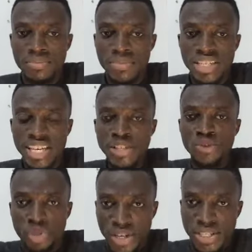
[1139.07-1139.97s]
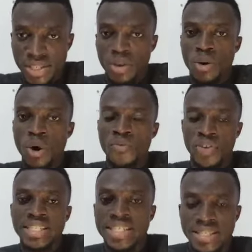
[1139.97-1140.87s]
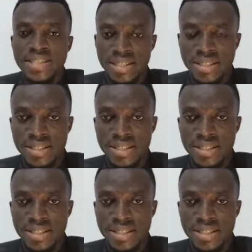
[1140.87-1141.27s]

interest of the citizens.